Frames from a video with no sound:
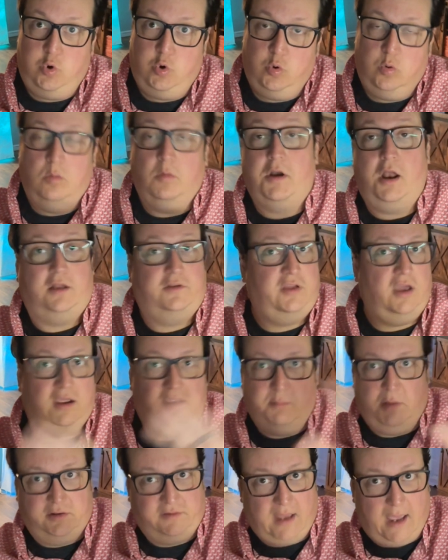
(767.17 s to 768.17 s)
We're not talking
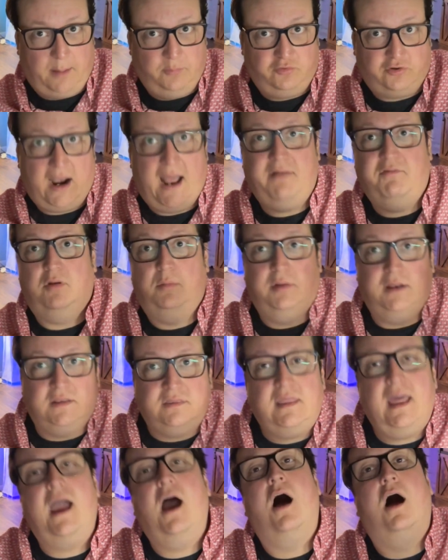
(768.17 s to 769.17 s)
about time travel, but
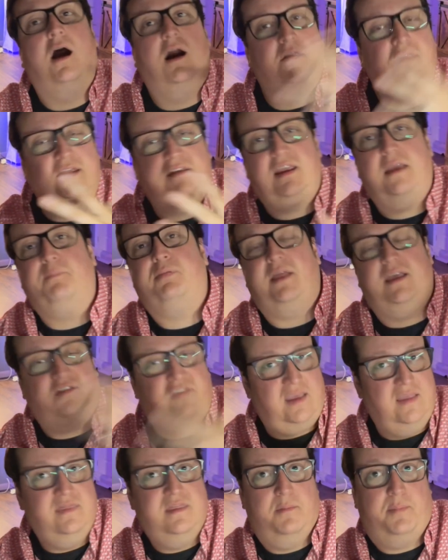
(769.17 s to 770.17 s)
they take place
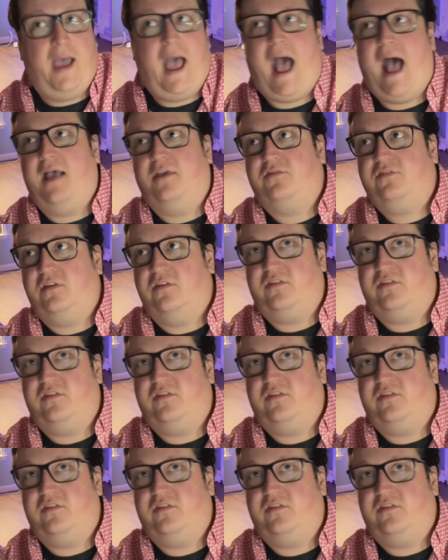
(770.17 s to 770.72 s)
in the past.